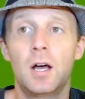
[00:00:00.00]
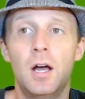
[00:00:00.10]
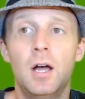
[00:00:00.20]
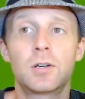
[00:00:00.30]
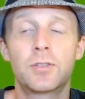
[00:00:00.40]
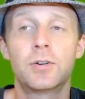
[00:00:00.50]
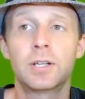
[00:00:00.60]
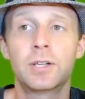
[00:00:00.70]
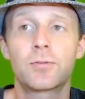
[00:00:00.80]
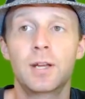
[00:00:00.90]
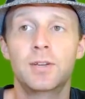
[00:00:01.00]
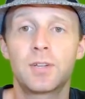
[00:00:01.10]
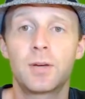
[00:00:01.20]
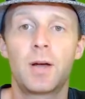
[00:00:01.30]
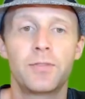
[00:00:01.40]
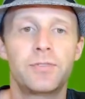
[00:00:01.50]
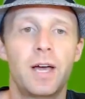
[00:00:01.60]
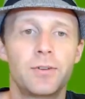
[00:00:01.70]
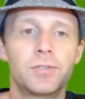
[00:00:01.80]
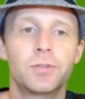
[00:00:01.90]
uh, 133 some
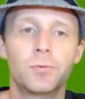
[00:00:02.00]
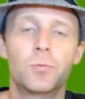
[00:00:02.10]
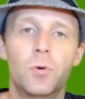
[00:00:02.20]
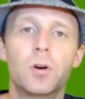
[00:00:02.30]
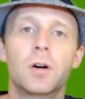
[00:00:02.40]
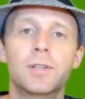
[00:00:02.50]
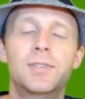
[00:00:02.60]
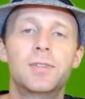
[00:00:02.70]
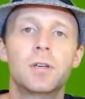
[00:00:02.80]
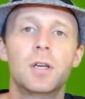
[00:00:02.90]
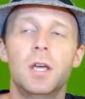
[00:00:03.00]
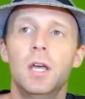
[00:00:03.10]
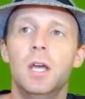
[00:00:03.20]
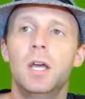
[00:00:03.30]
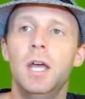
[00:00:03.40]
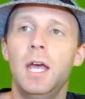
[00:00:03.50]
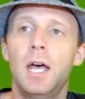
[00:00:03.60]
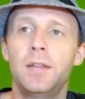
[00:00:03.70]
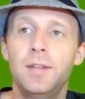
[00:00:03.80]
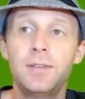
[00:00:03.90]
odd thousand words.
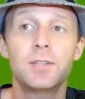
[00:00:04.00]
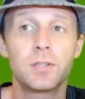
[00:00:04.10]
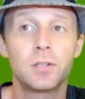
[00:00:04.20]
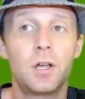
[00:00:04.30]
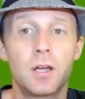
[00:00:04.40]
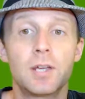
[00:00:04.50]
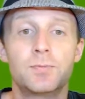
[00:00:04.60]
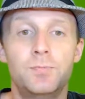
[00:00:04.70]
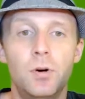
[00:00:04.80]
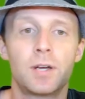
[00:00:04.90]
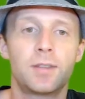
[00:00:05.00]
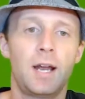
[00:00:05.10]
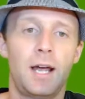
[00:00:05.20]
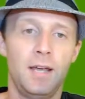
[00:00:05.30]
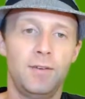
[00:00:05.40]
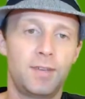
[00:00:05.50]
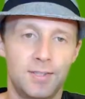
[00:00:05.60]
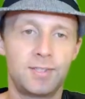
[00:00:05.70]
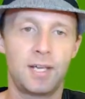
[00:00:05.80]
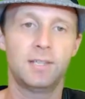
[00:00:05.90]
And this is the longest book that I
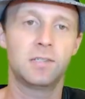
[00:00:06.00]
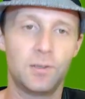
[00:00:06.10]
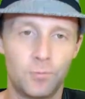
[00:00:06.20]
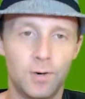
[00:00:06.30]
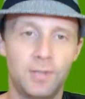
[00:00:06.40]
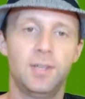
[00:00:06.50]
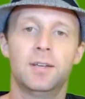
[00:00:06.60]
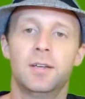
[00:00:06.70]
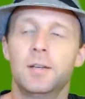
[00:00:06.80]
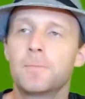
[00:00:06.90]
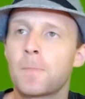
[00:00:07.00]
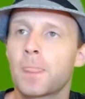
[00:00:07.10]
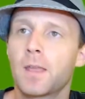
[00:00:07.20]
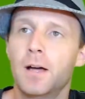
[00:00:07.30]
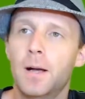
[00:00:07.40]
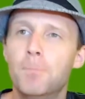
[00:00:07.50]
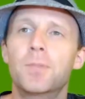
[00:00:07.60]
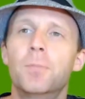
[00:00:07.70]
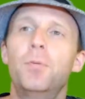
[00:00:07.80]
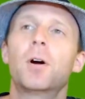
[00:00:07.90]
have concisely written.
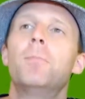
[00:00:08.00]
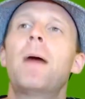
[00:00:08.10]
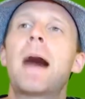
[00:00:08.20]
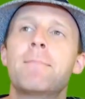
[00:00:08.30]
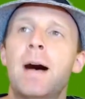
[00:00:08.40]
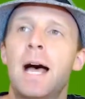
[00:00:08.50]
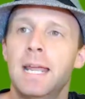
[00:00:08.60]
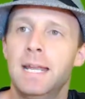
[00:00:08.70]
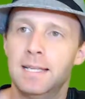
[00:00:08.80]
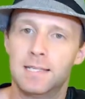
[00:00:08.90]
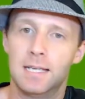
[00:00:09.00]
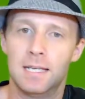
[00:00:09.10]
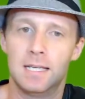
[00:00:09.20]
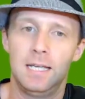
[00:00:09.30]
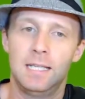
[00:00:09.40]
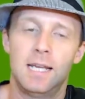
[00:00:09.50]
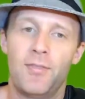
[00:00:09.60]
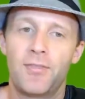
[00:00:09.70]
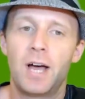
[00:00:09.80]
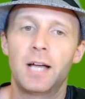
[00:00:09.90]
Um, the book My Mind is a
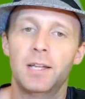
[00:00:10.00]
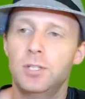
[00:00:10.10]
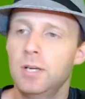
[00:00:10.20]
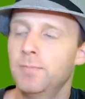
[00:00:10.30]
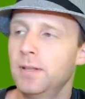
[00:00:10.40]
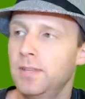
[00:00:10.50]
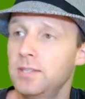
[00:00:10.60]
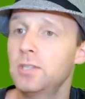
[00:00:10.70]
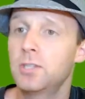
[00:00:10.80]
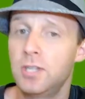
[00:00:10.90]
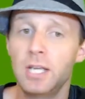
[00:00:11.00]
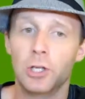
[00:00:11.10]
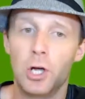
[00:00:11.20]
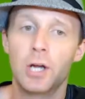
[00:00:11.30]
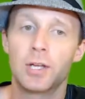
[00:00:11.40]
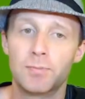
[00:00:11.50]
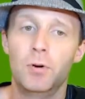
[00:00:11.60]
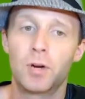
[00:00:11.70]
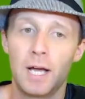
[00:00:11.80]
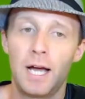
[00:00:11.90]
is an anthology, but this is the
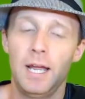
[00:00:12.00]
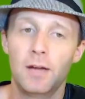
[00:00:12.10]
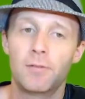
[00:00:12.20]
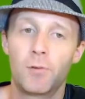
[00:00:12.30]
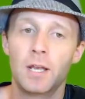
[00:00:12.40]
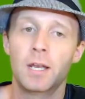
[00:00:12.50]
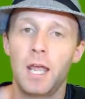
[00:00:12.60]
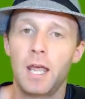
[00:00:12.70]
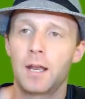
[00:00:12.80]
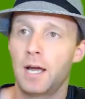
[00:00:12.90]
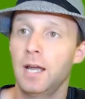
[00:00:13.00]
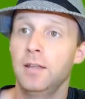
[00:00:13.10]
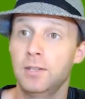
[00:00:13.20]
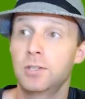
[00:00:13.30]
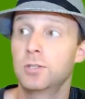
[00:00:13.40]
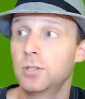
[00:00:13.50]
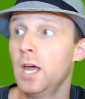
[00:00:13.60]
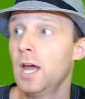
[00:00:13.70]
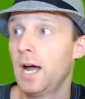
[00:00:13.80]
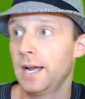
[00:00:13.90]
longest book I have written, and I this
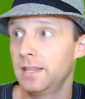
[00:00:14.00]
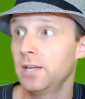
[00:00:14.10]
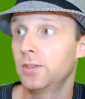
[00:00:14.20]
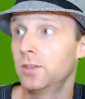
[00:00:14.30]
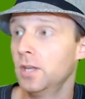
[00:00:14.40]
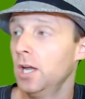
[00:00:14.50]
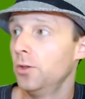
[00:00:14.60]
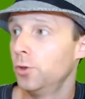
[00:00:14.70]
is I think